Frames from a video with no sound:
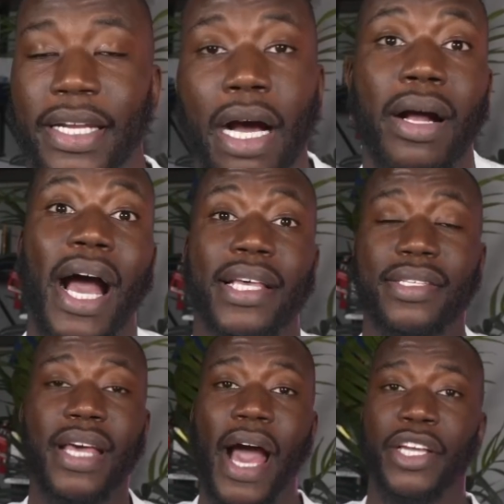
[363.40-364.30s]
Now guys,
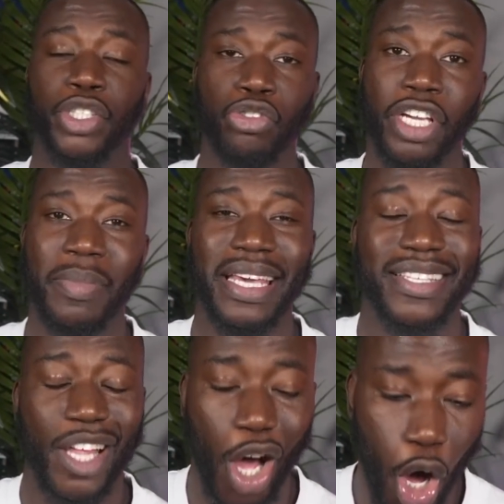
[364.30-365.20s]
Sky Stream is
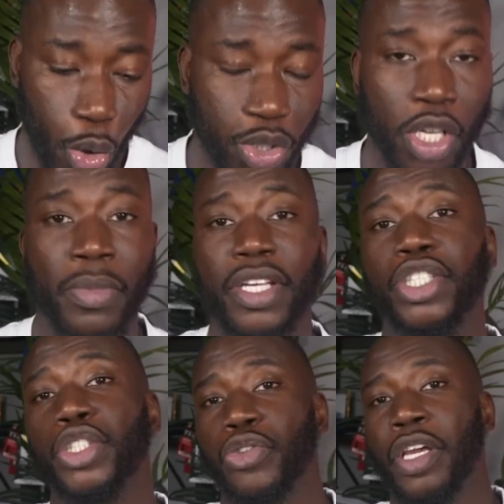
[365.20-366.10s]
the ultimate
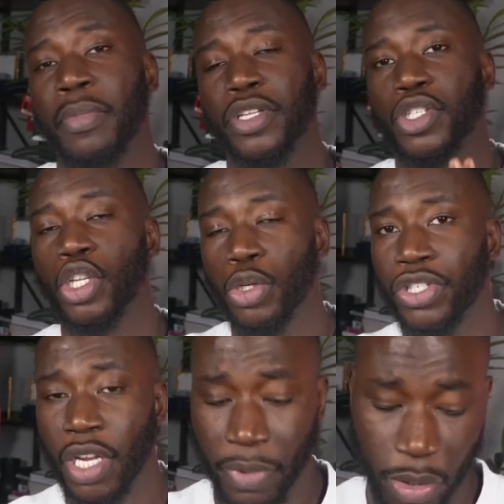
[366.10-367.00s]
streaming
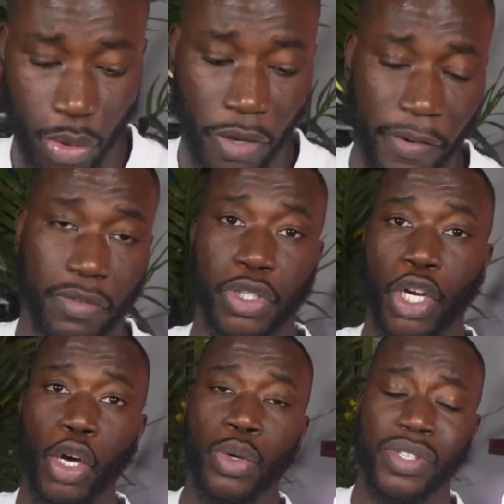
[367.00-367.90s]
solution. It brings all your favorite
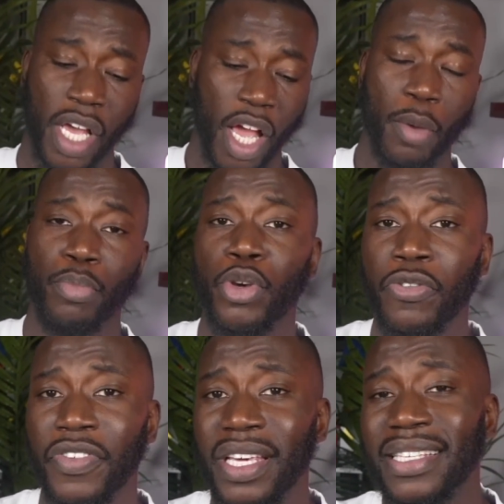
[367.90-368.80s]
shows,
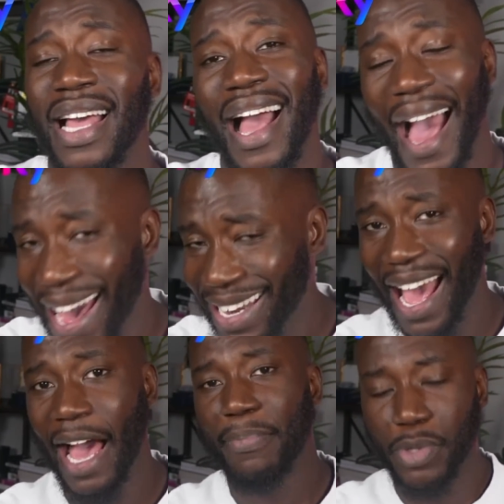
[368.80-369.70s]
movies, and
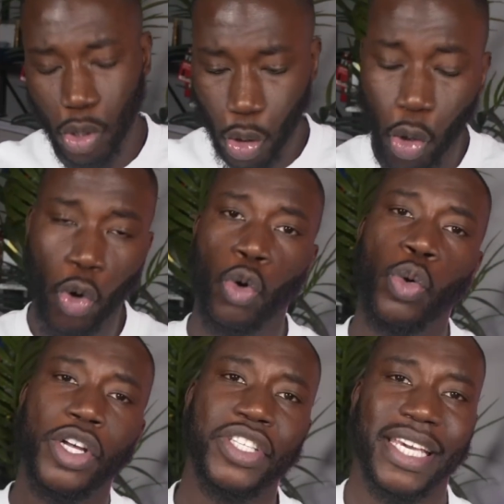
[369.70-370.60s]
apps all
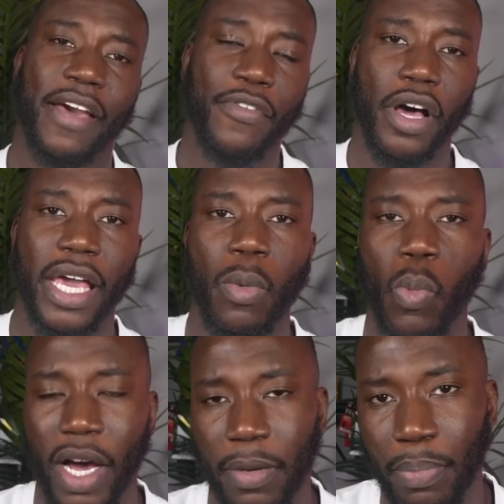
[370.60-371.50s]
together in
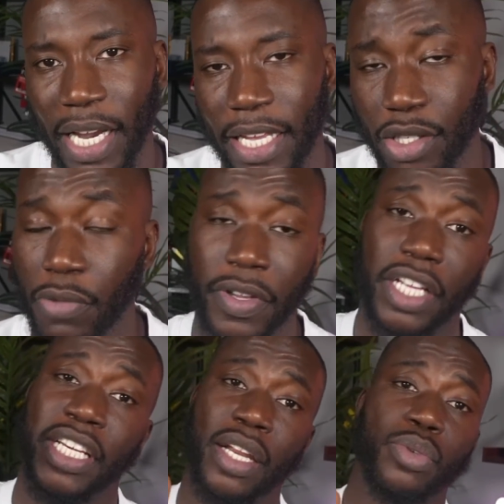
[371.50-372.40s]
one place. Don't forget
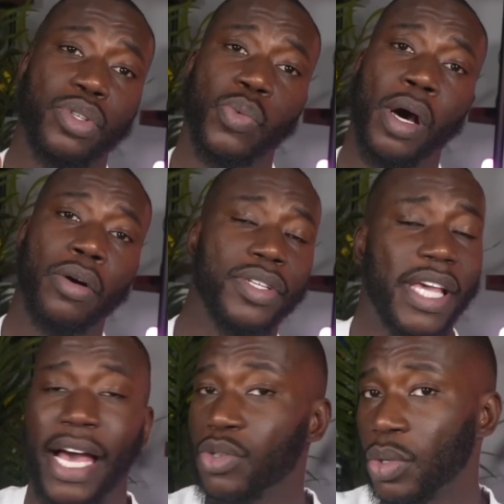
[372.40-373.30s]
channels as well, because it
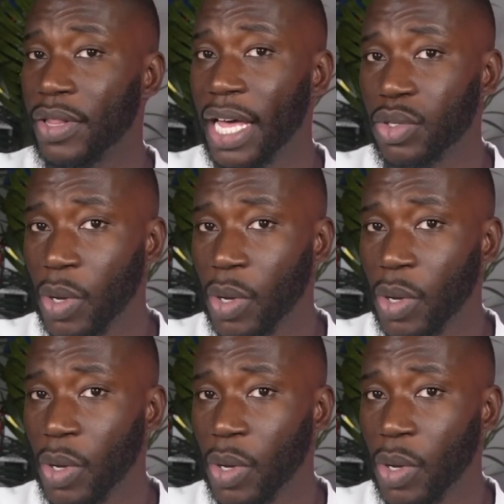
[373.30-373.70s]
has all of that as